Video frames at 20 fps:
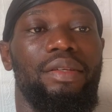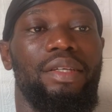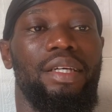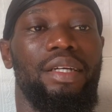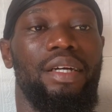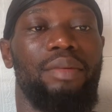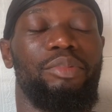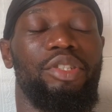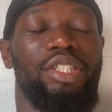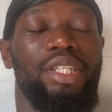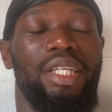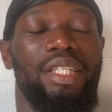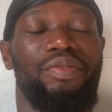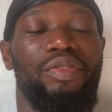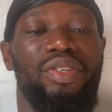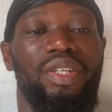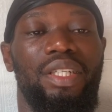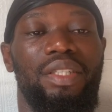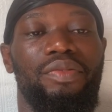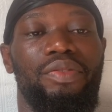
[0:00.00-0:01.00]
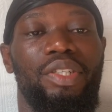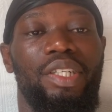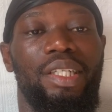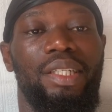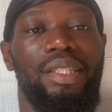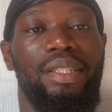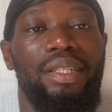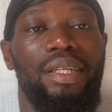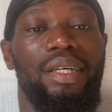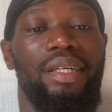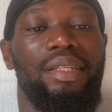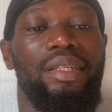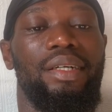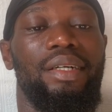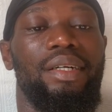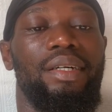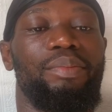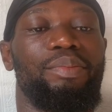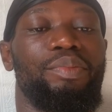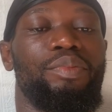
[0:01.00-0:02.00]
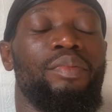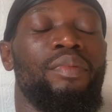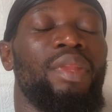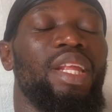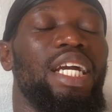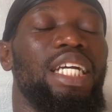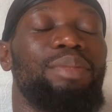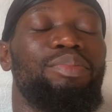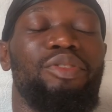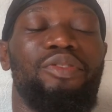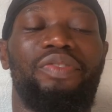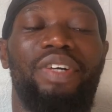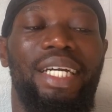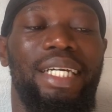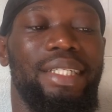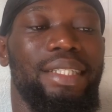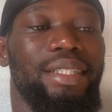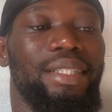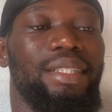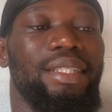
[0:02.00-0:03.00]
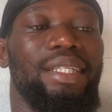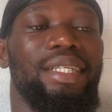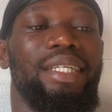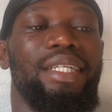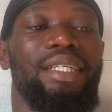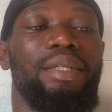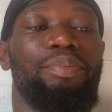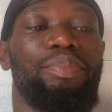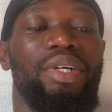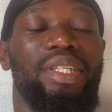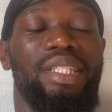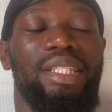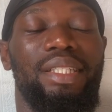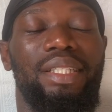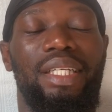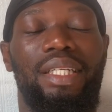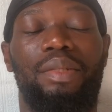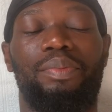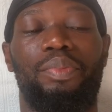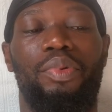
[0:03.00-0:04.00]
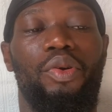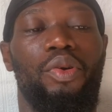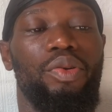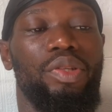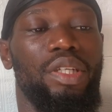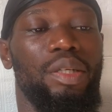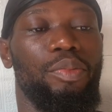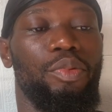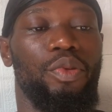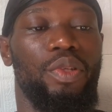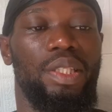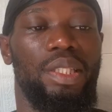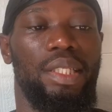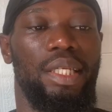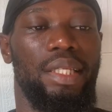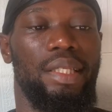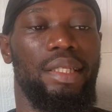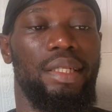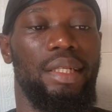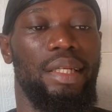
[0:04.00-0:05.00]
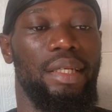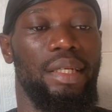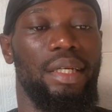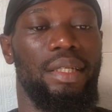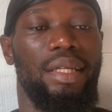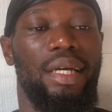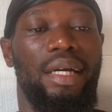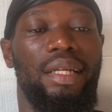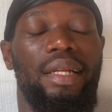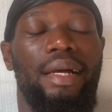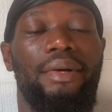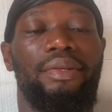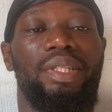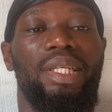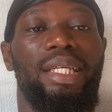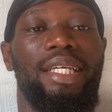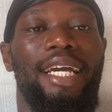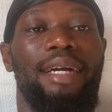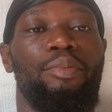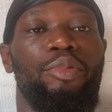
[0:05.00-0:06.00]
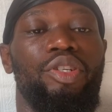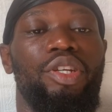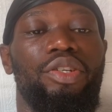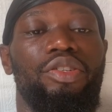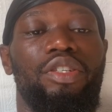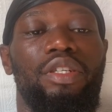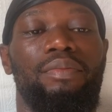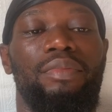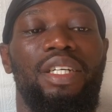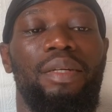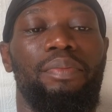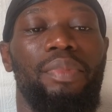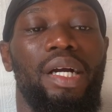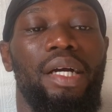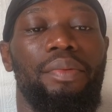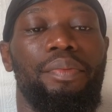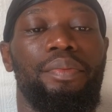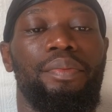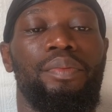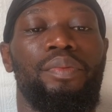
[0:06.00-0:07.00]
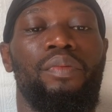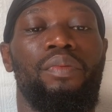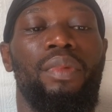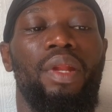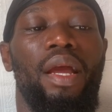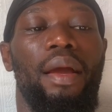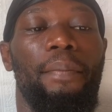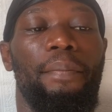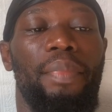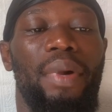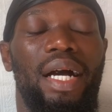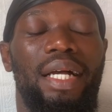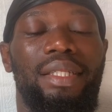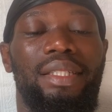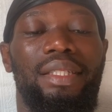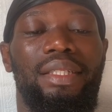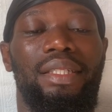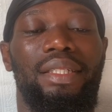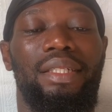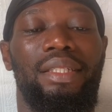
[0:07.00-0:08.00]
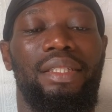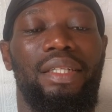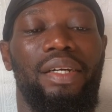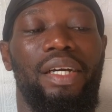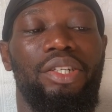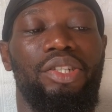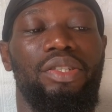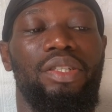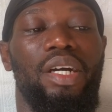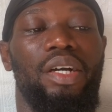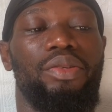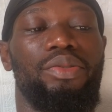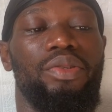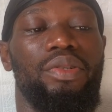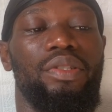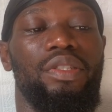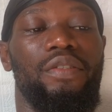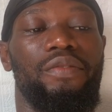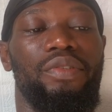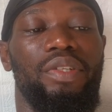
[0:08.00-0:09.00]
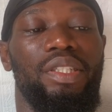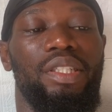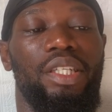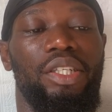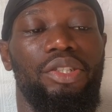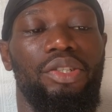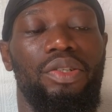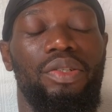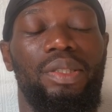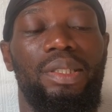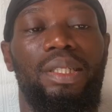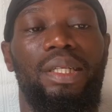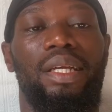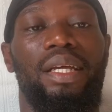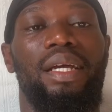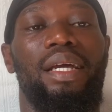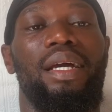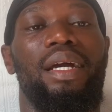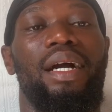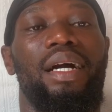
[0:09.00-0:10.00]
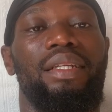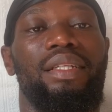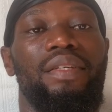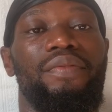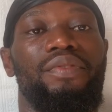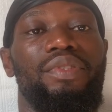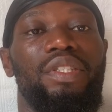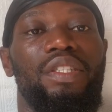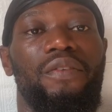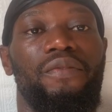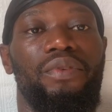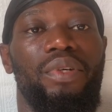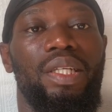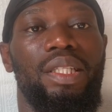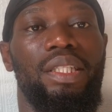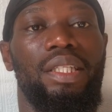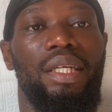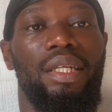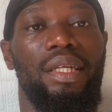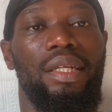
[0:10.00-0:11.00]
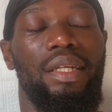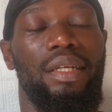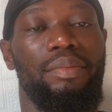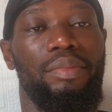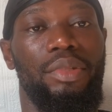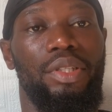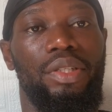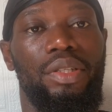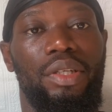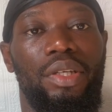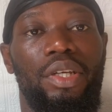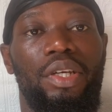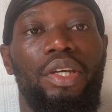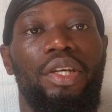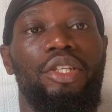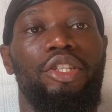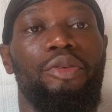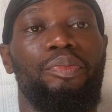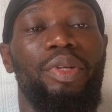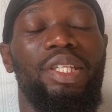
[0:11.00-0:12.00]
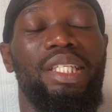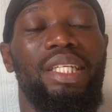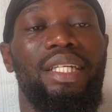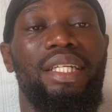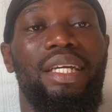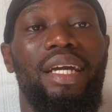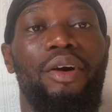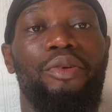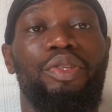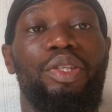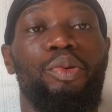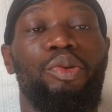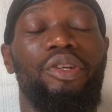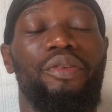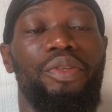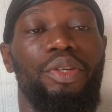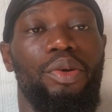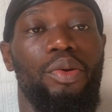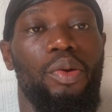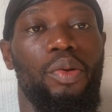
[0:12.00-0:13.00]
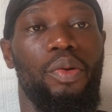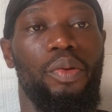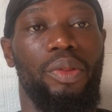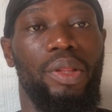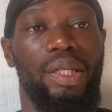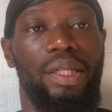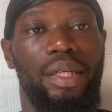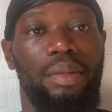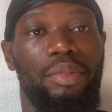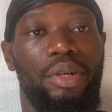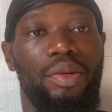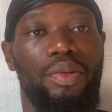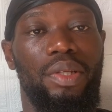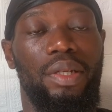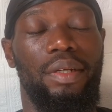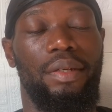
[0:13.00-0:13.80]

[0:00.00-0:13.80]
amnesia is forgetfulness, and it provides a persistent portable state layer that allows AI models to remember past interaction across different sessions and even different LLMs. So basically, I would say one of the cool things about